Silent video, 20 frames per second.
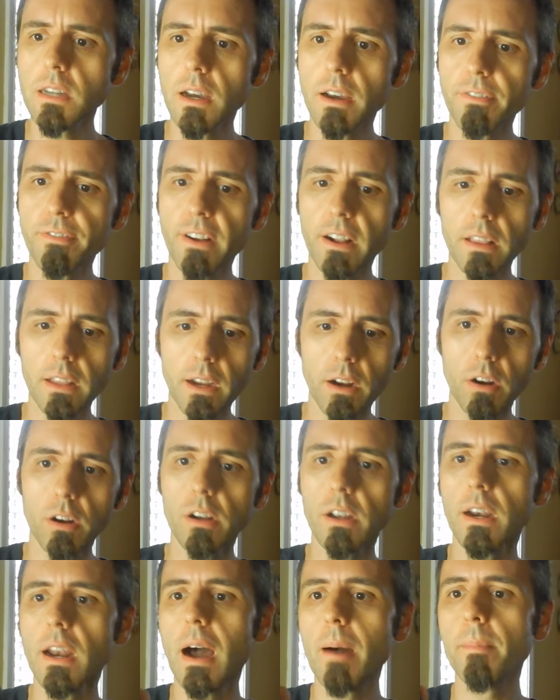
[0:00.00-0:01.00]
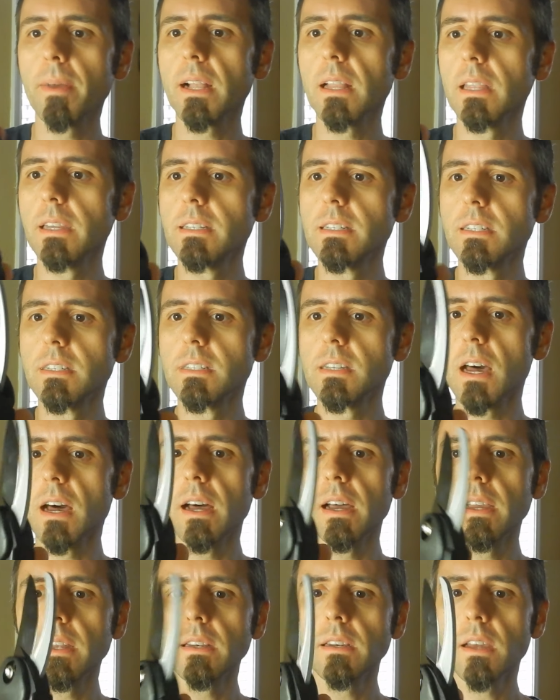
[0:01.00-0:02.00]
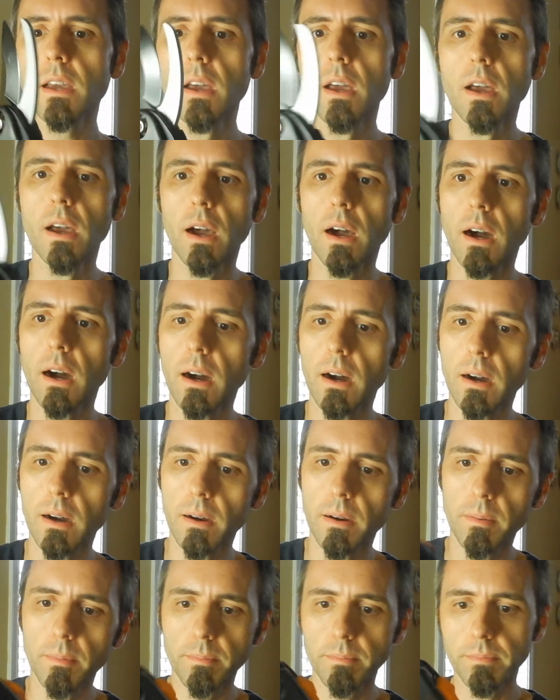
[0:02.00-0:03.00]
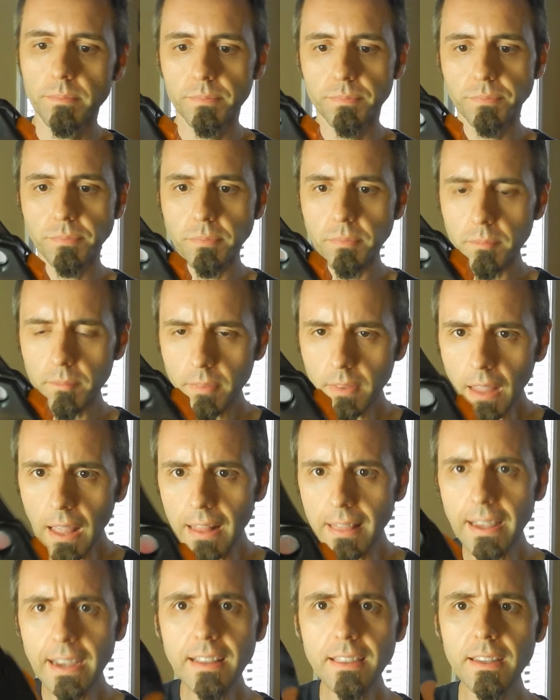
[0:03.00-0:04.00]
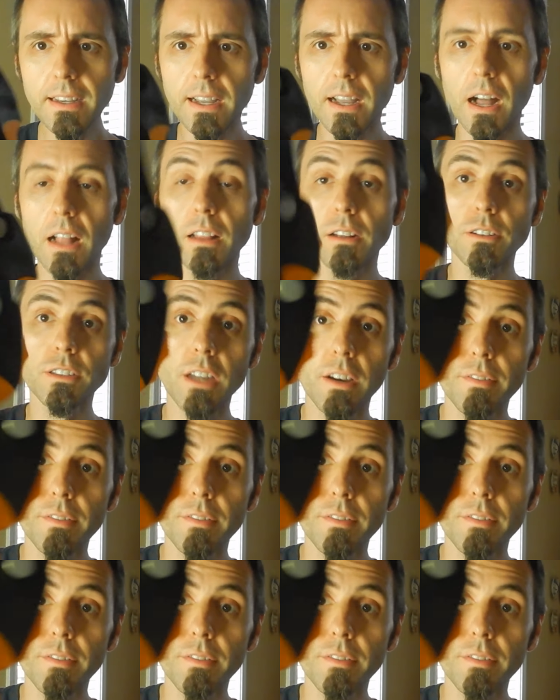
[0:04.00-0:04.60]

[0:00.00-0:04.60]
fairly ergonomically designed. I like the colors